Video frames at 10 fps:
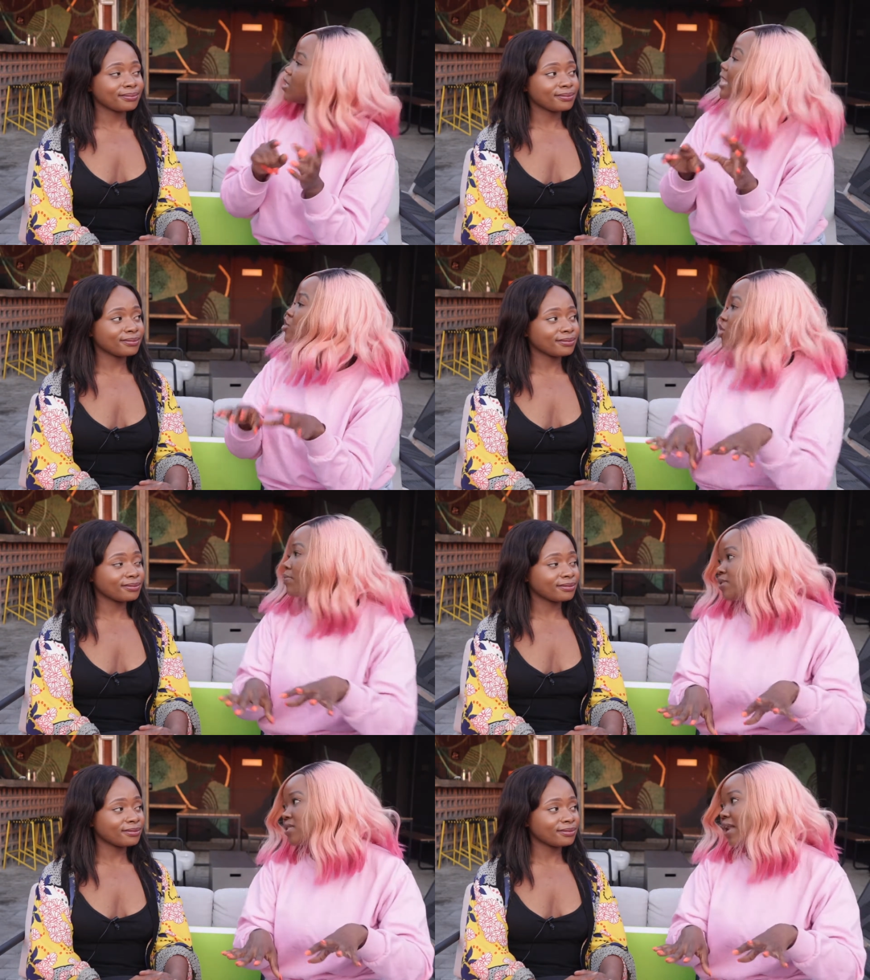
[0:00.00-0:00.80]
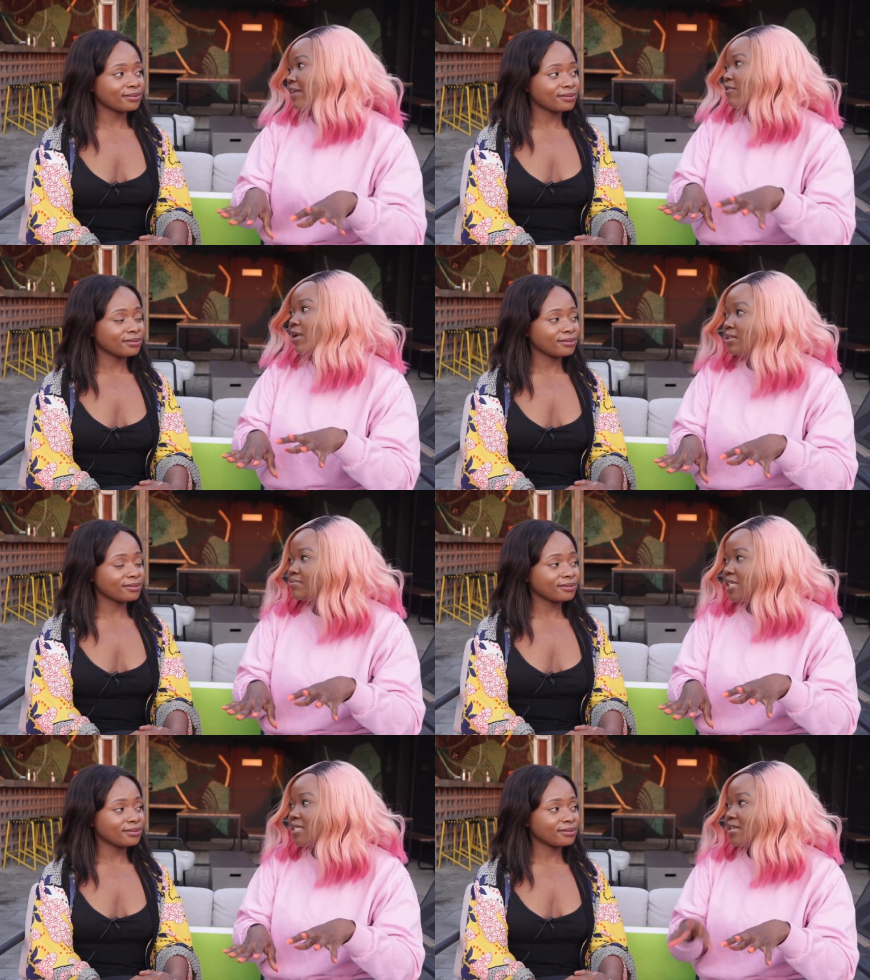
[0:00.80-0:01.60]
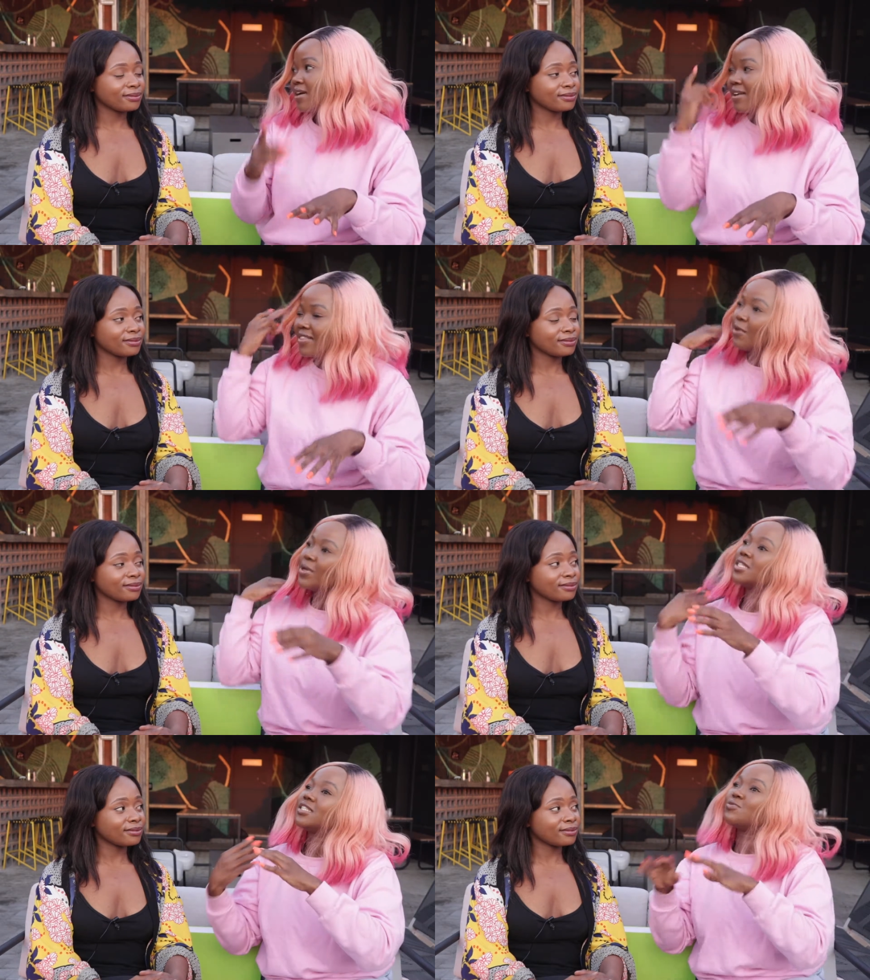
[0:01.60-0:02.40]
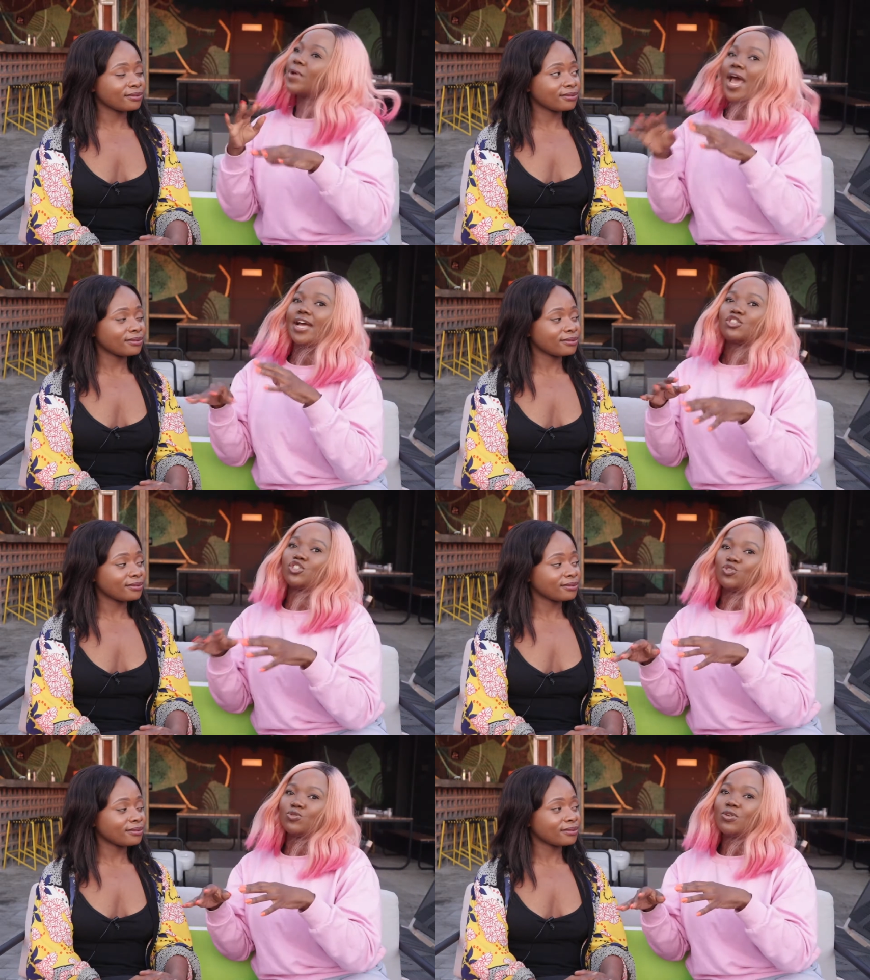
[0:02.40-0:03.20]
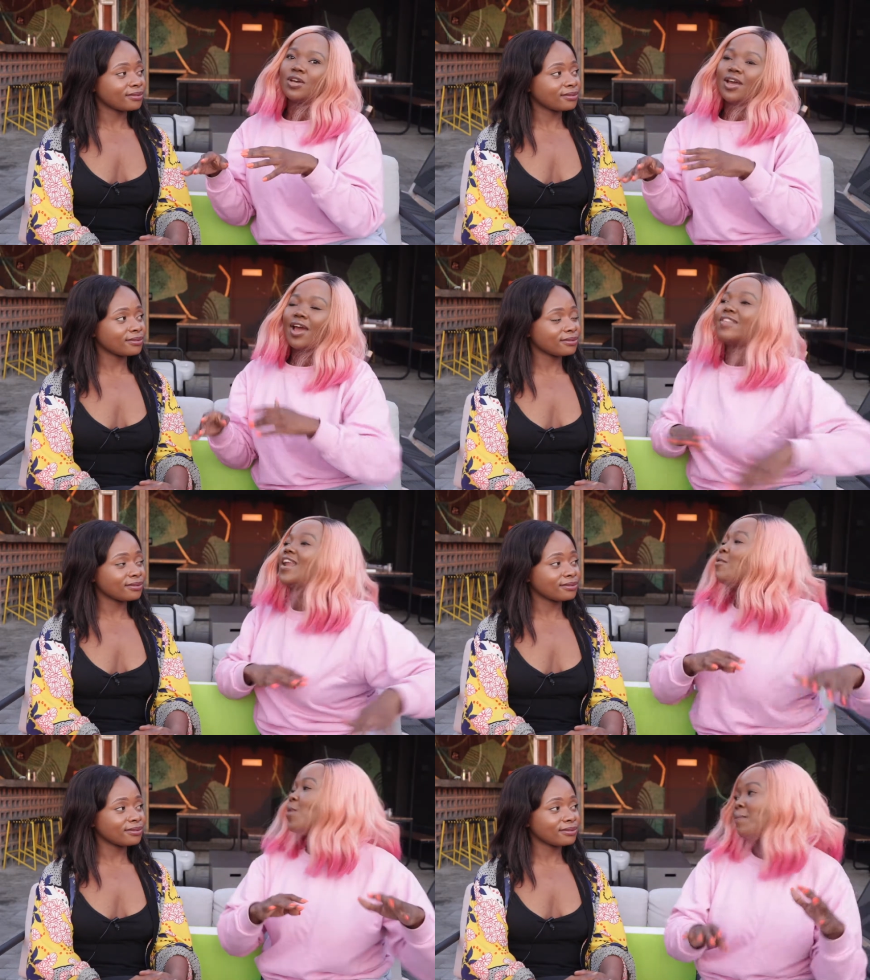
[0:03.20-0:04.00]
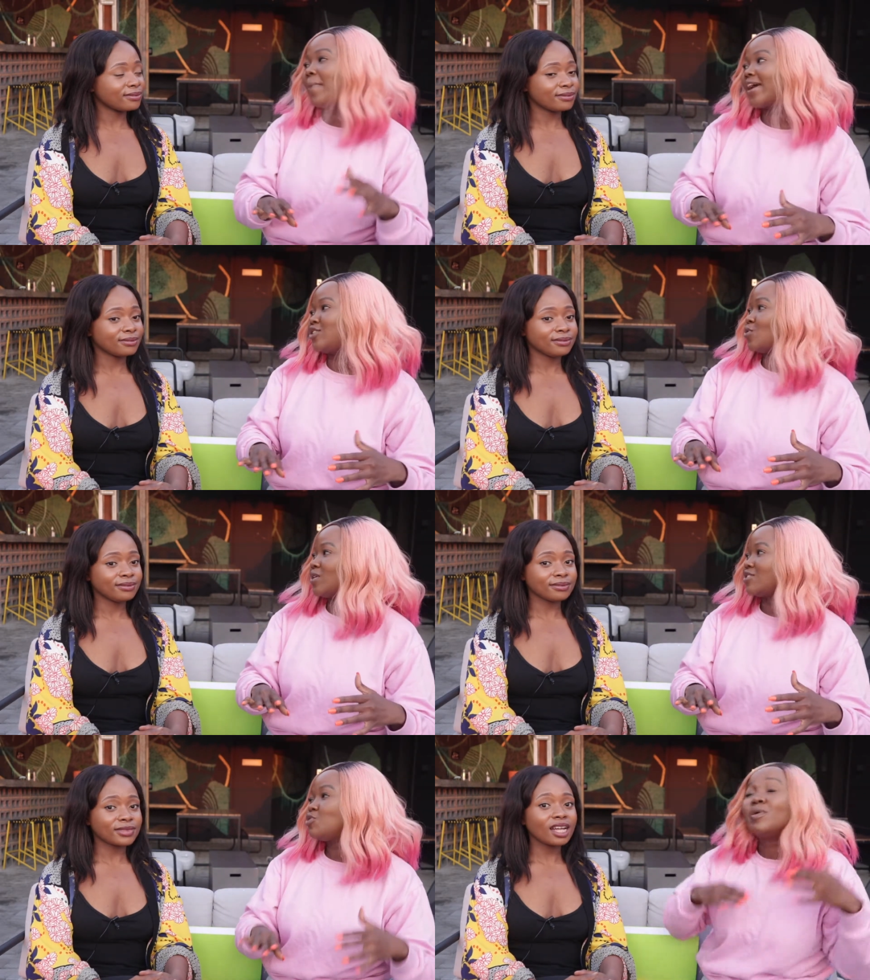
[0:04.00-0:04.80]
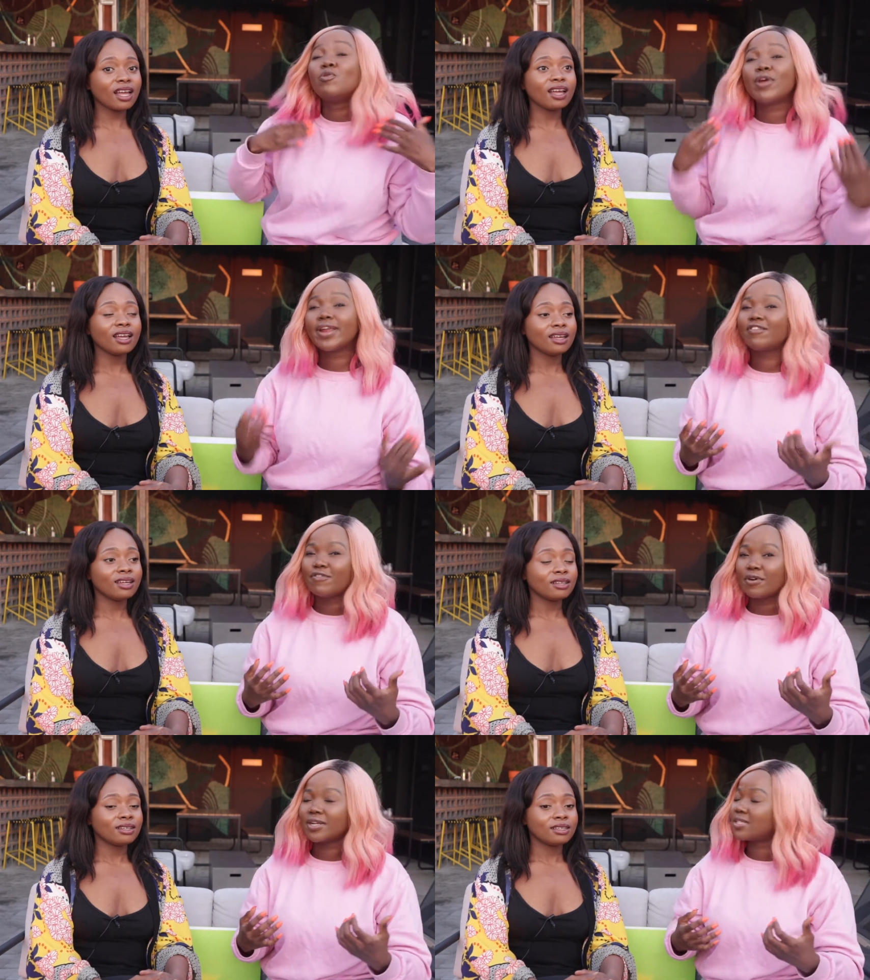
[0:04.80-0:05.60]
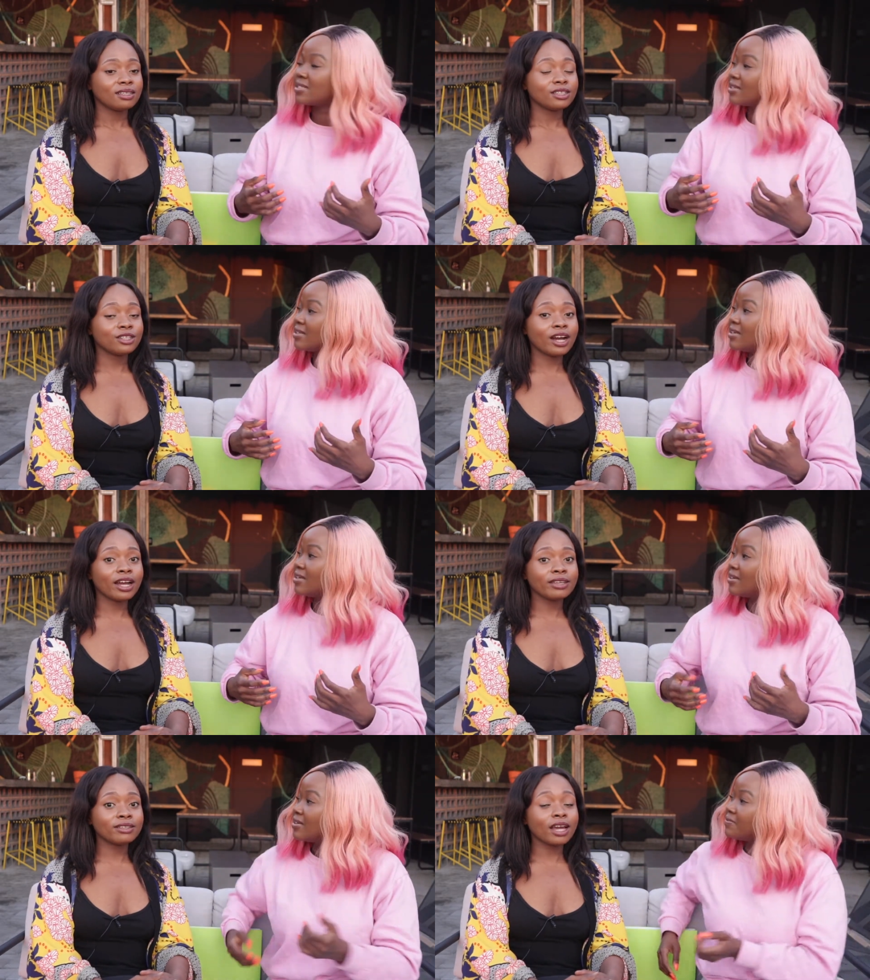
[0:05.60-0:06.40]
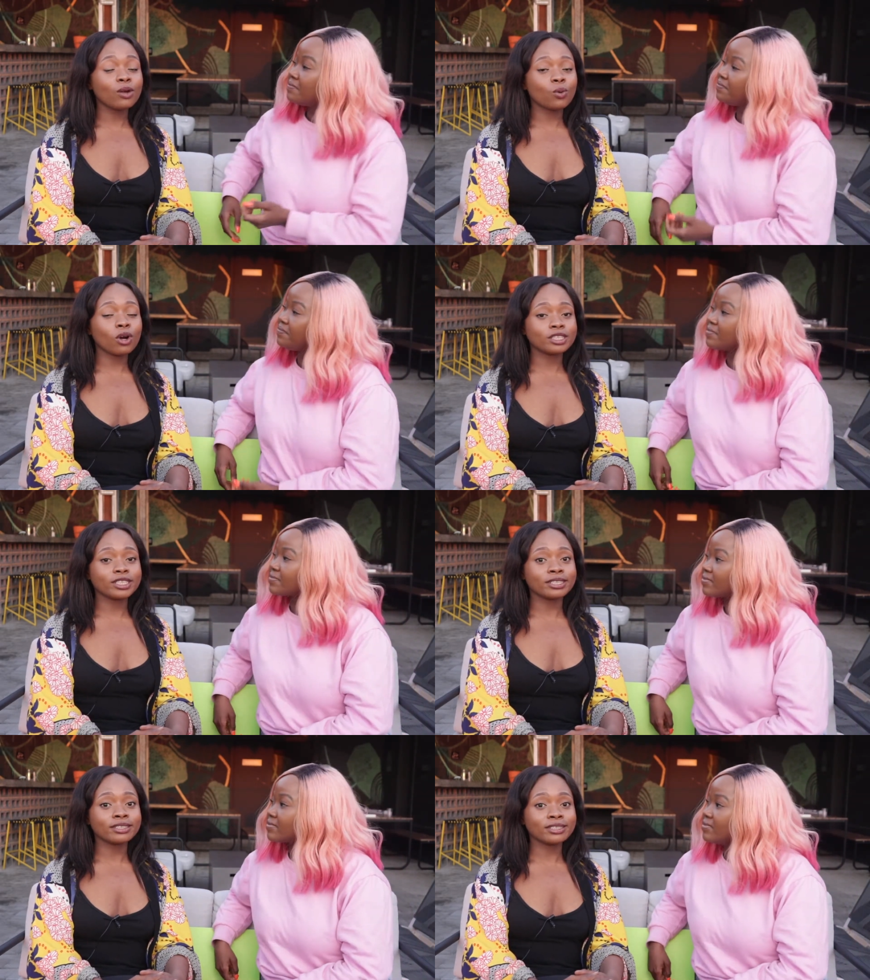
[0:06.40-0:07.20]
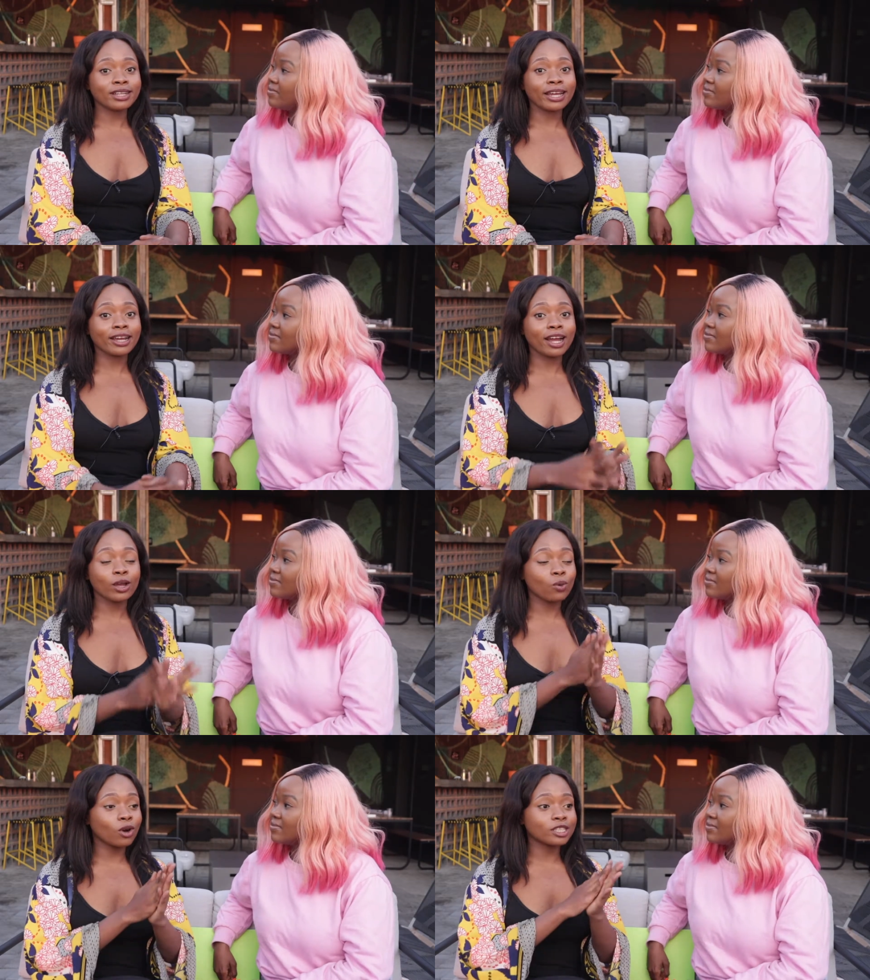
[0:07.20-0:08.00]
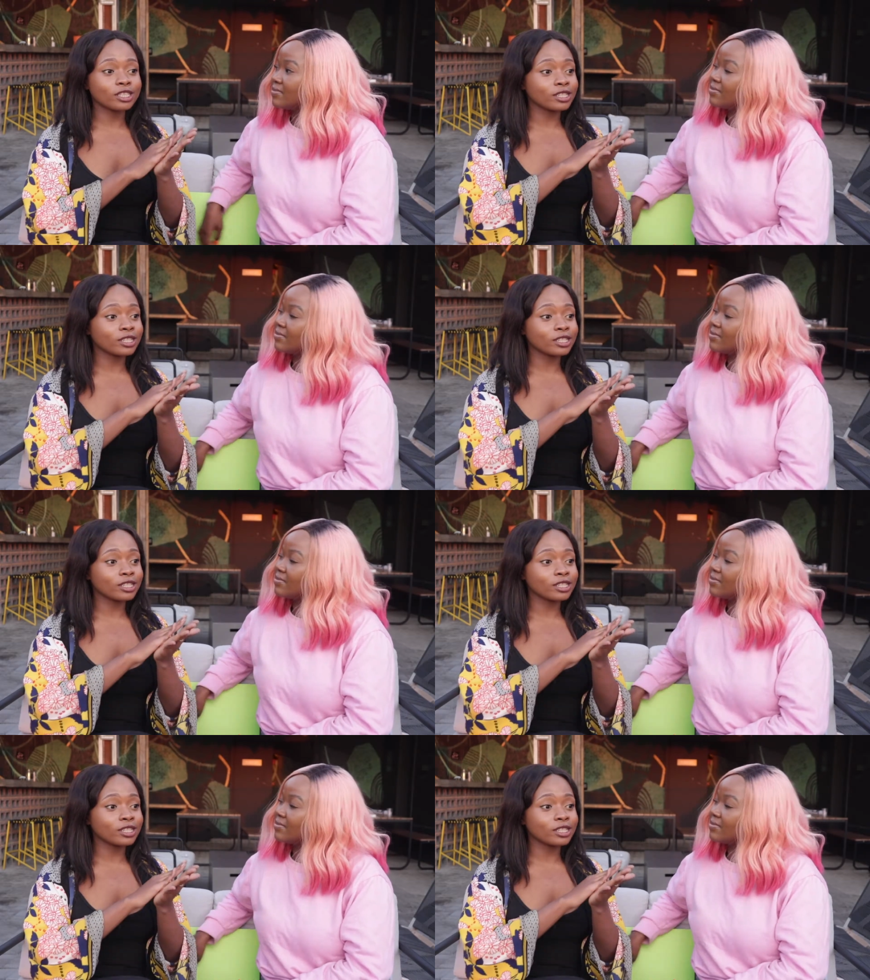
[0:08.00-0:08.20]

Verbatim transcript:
Speaker 1: I stopped like for a little bit, and I went and did what I had to do, and then I went back to it to be ready for it.
Speaker 2: No, I I watched it. Like I watched